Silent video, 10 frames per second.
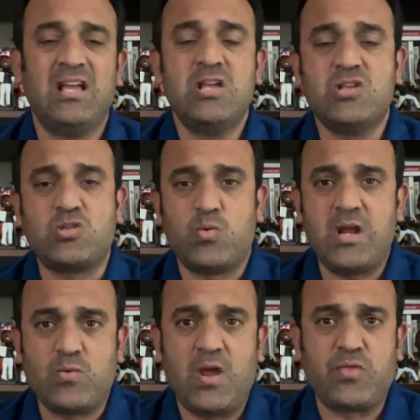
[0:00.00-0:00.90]
The
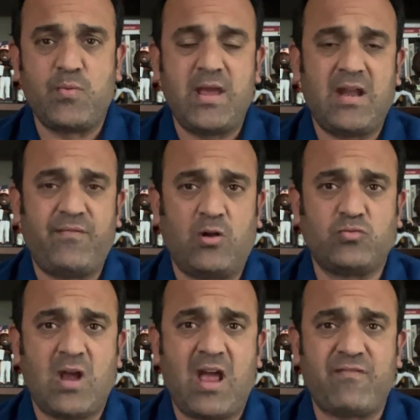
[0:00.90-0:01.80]
2023 NFL
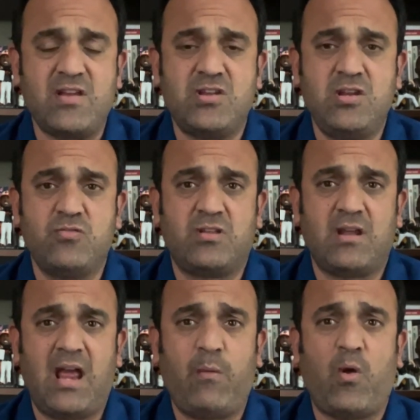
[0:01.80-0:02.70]
Draft continues
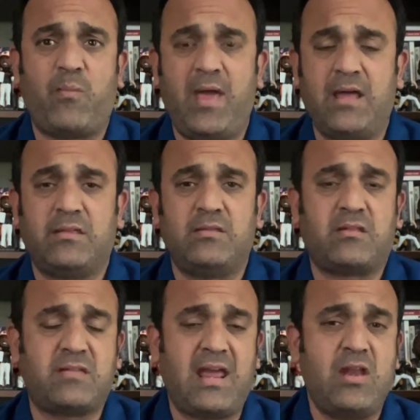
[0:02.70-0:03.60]
tonight with picks in the
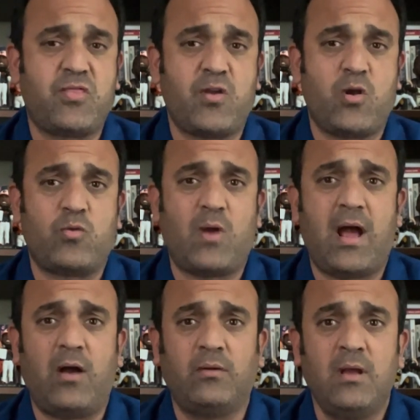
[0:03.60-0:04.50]
second and third
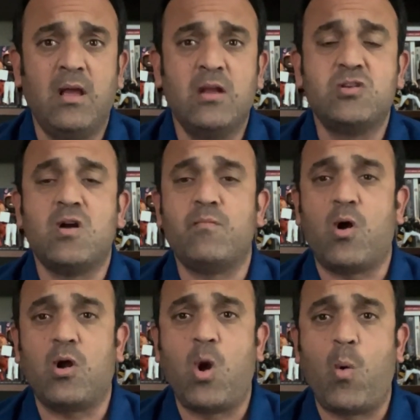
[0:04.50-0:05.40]
round.
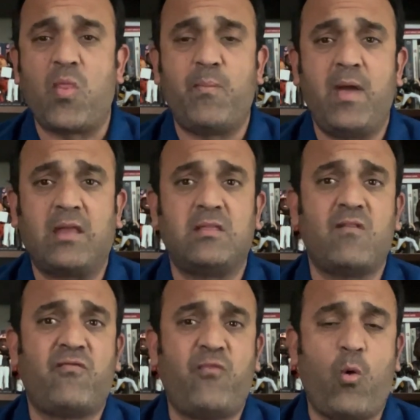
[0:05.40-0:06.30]
Tomorrow with picks in the
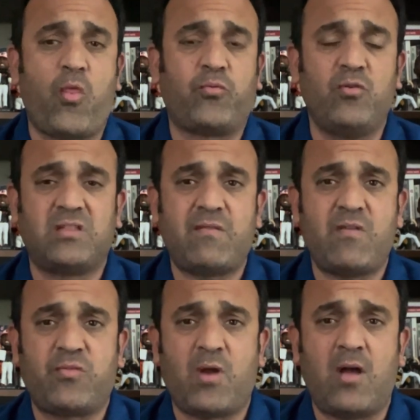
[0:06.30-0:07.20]
fourth through
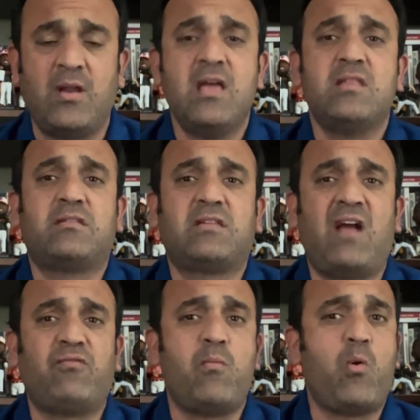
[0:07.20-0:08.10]
seventh round,
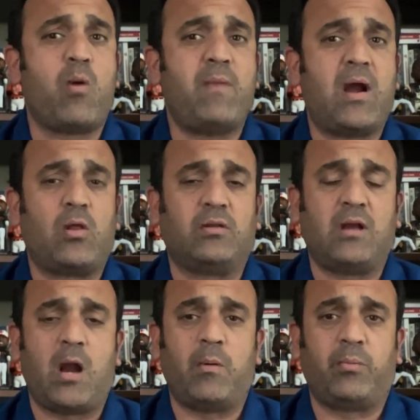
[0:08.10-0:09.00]
several more Maryland
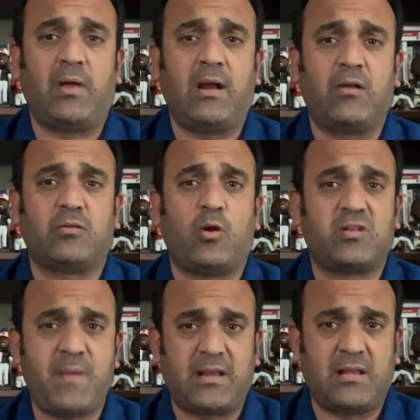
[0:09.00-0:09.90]
Terrapin players are
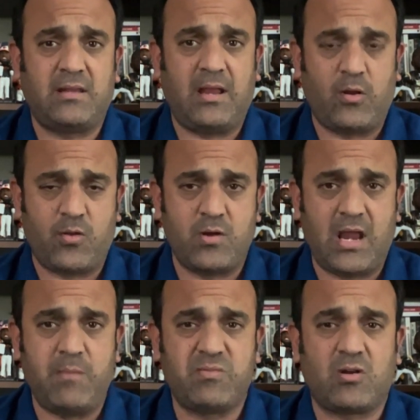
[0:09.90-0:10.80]
expected to hear their
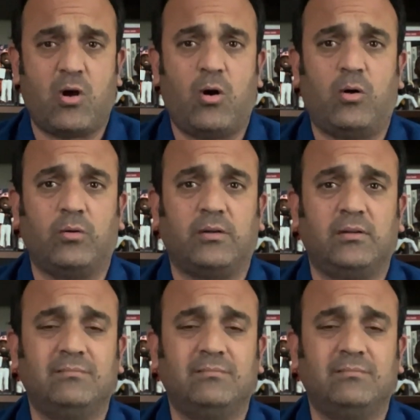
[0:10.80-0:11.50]
names called.